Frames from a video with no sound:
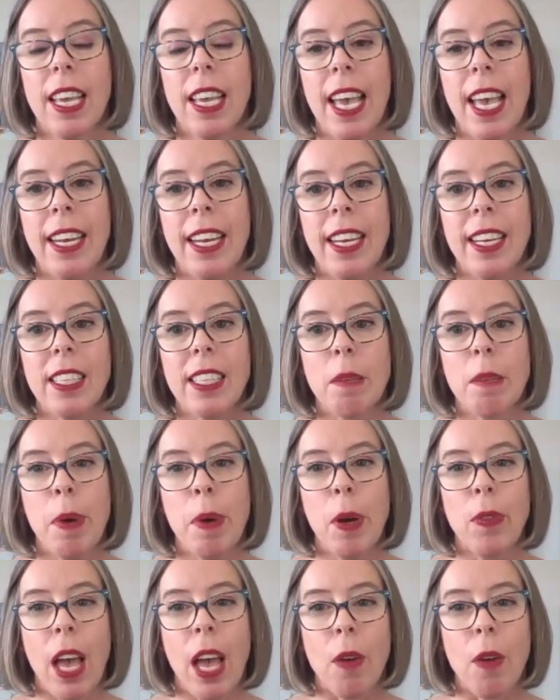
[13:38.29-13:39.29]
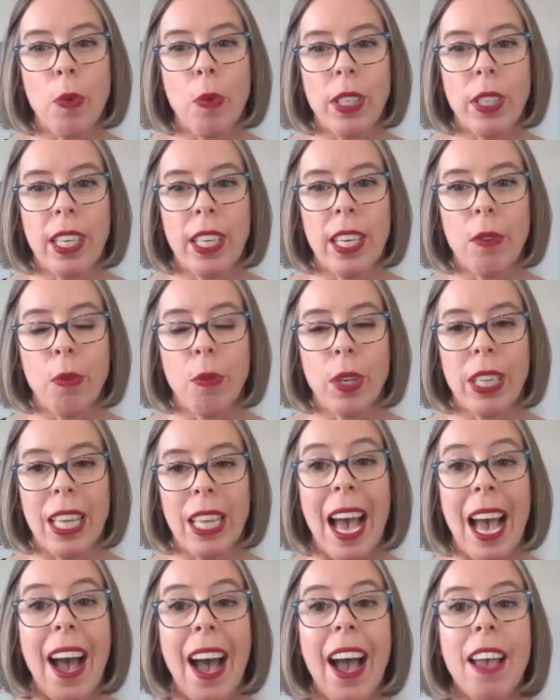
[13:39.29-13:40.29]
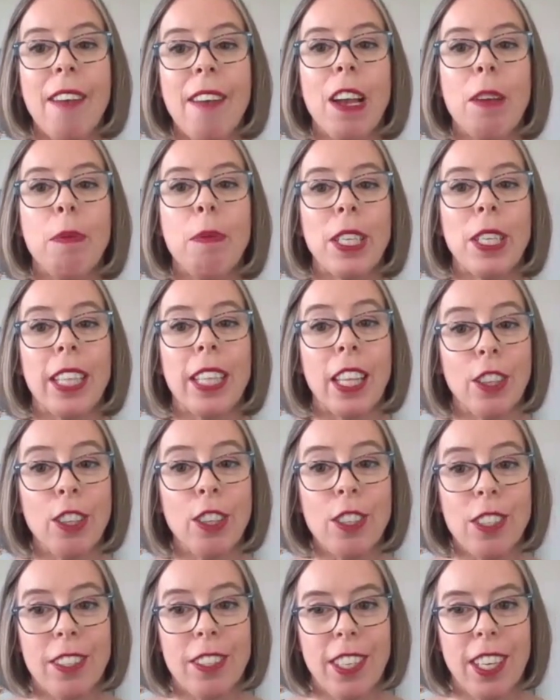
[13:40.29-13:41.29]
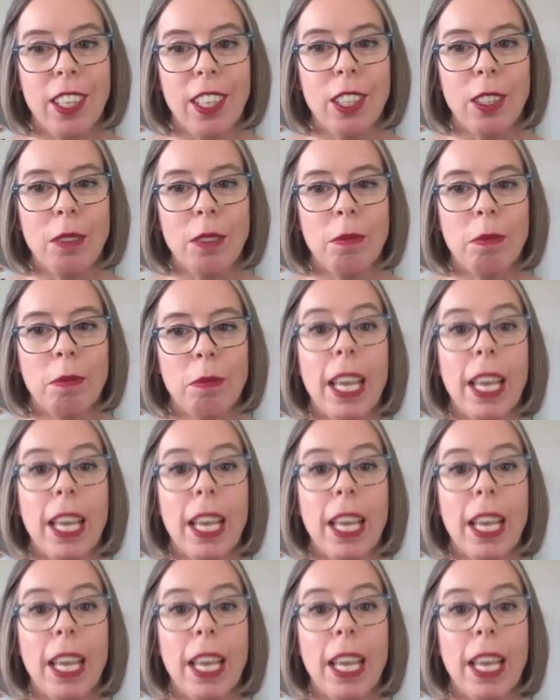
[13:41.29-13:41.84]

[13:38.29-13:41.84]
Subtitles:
And it is about that really, really high vibration that looks still.